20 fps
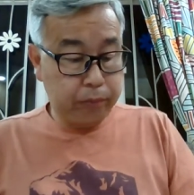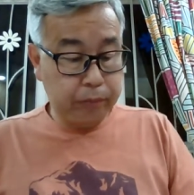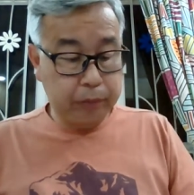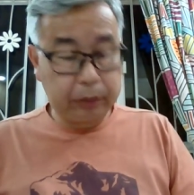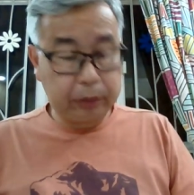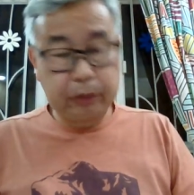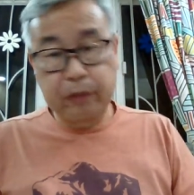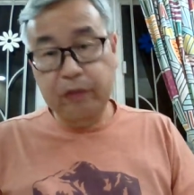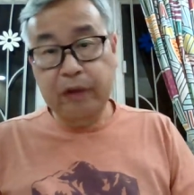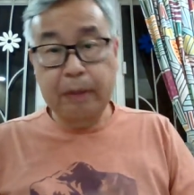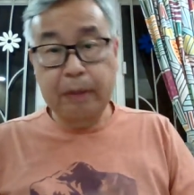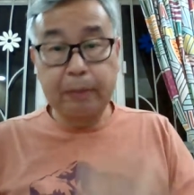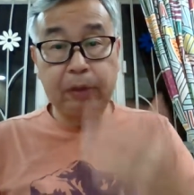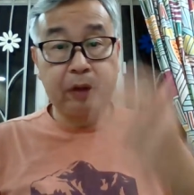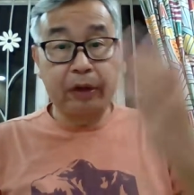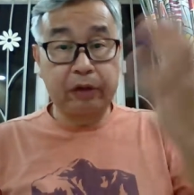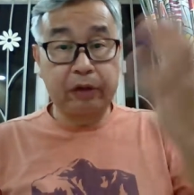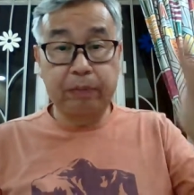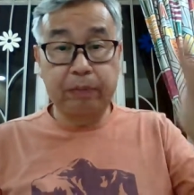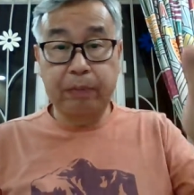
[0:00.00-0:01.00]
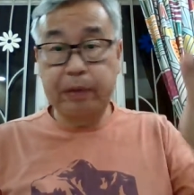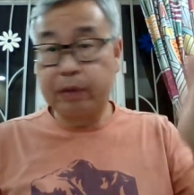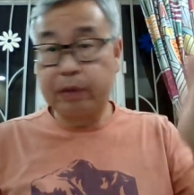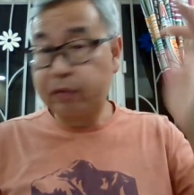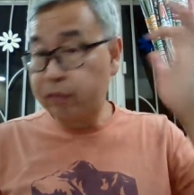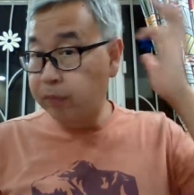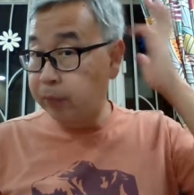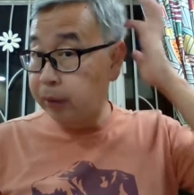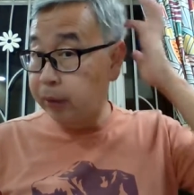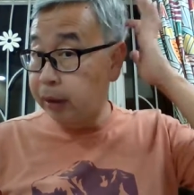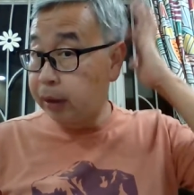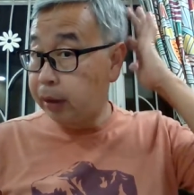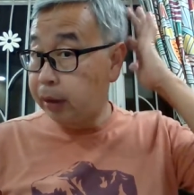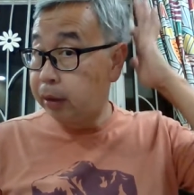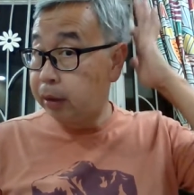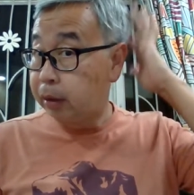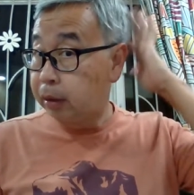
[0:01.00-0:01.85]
because I'm on an expressway